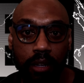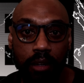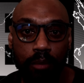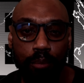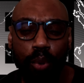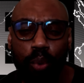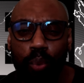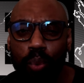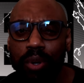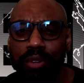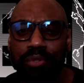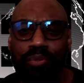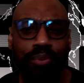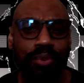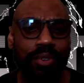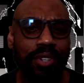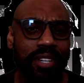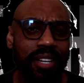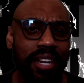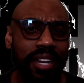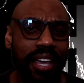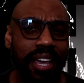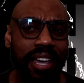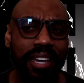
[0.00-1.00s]
But what
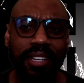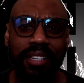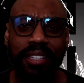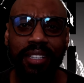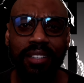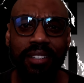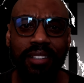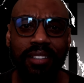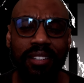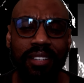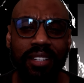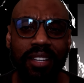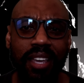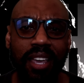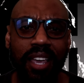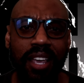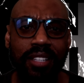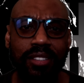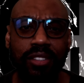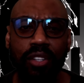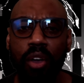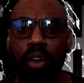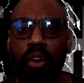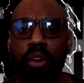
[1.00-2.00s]
Fanatic
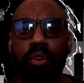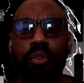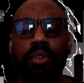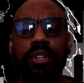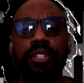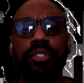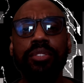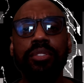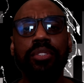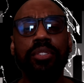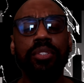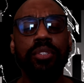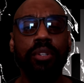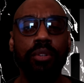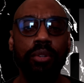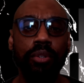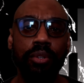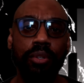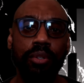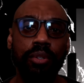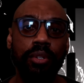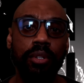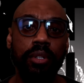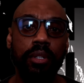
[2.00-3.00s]
is all
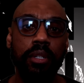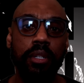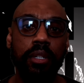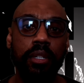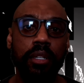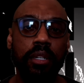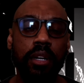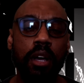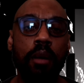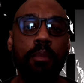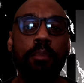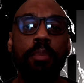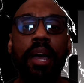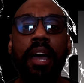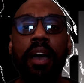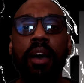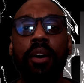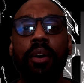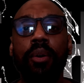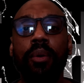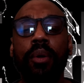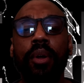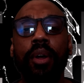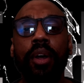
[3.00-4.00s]
concerned
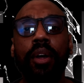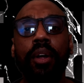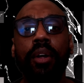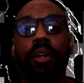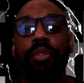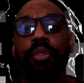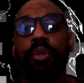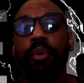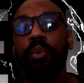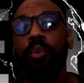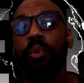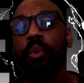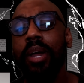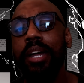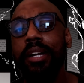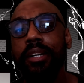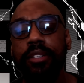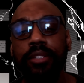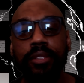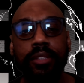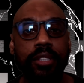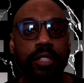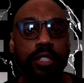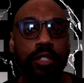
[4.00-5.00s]
about the
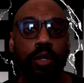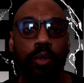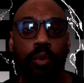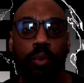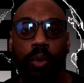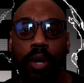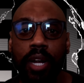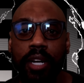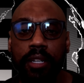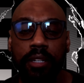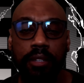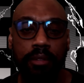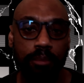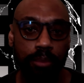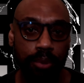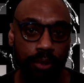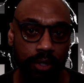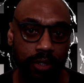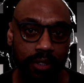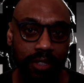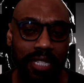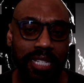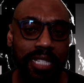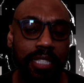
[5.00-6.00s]
records and the record
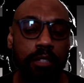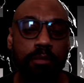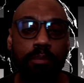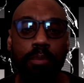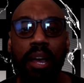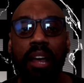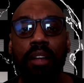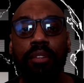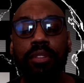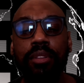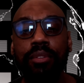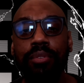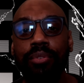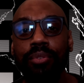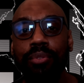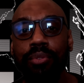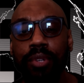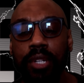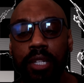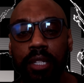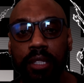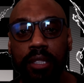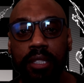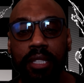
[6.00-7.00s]
books. It's about the
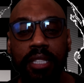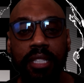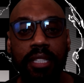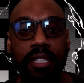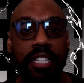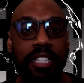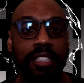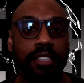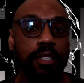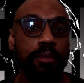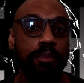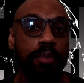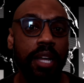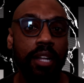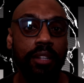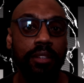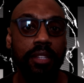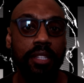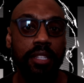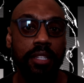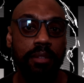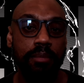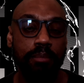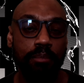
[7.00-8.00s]
feeling. It's
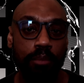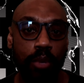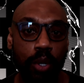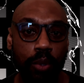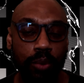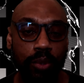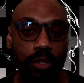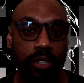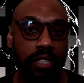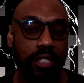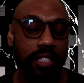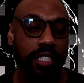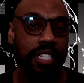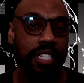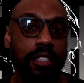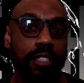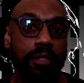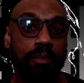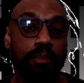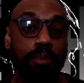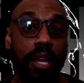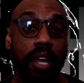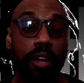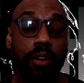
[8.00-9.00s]
about the emotion.
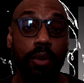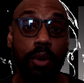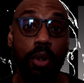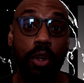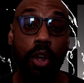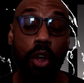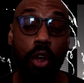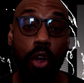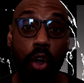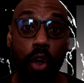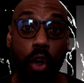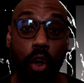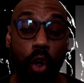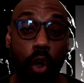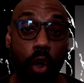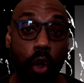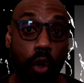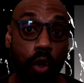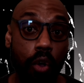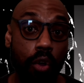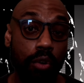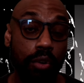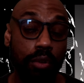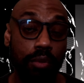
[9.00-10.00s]
about
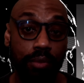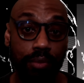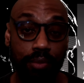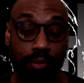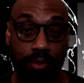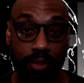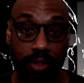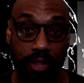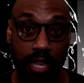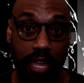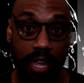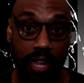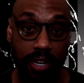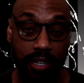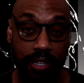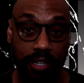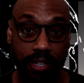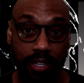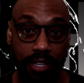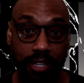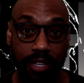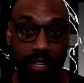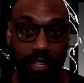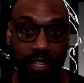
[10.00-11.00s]
all of that
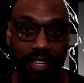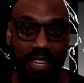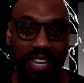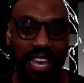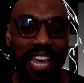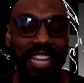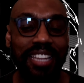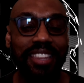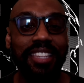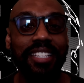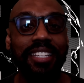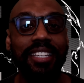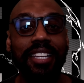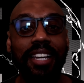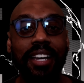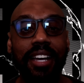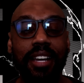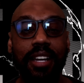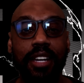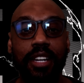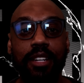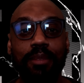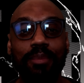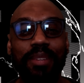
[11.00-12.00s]
at the
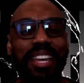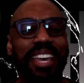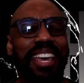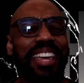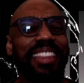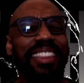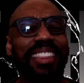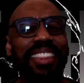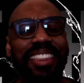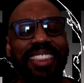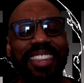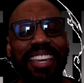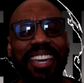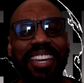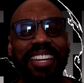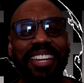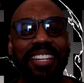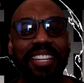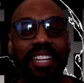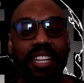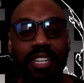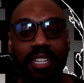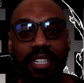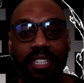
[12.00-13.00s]
time, at that
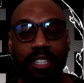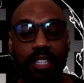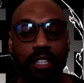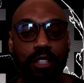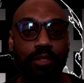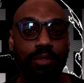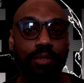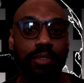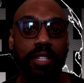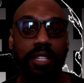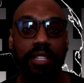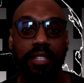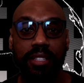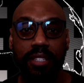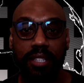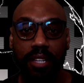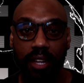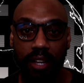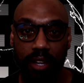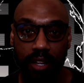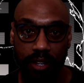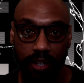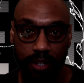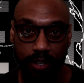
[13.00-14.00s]
giving
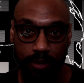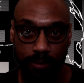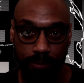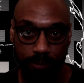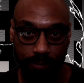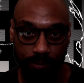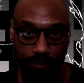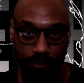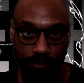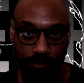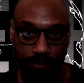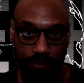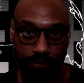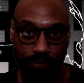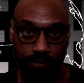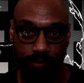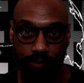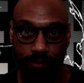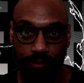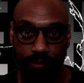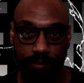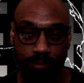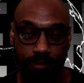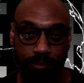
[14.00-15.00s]
time,
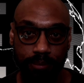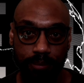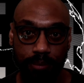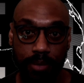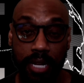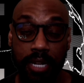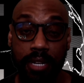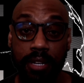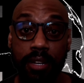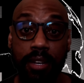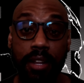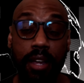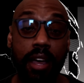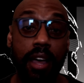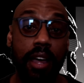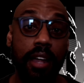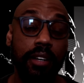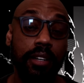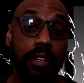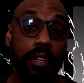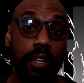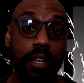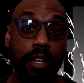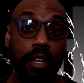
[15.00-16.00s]
and
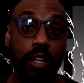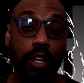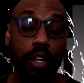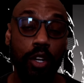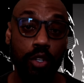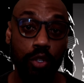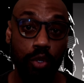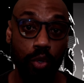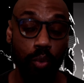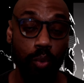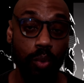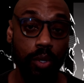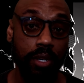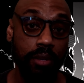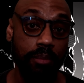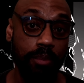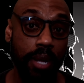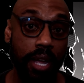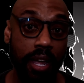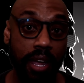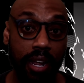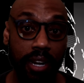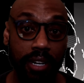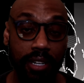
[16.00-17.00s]
not going
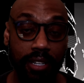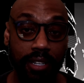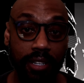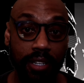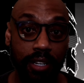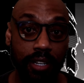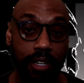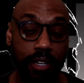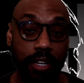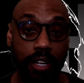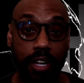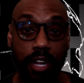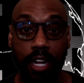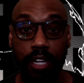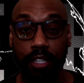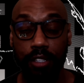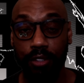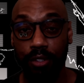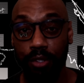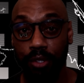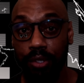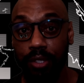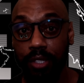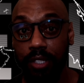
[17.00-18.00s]
back
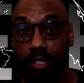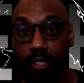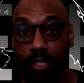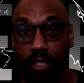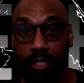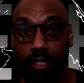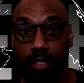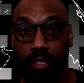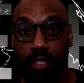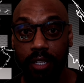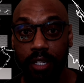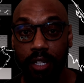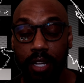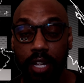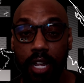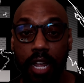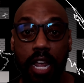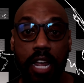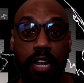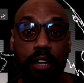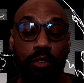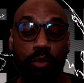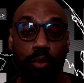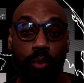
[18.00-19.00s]
and looking
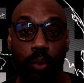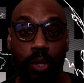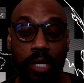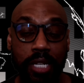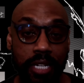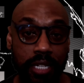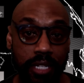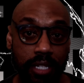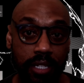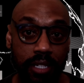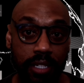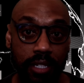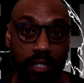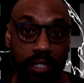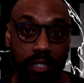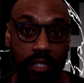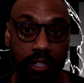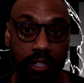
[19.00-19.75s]
and reading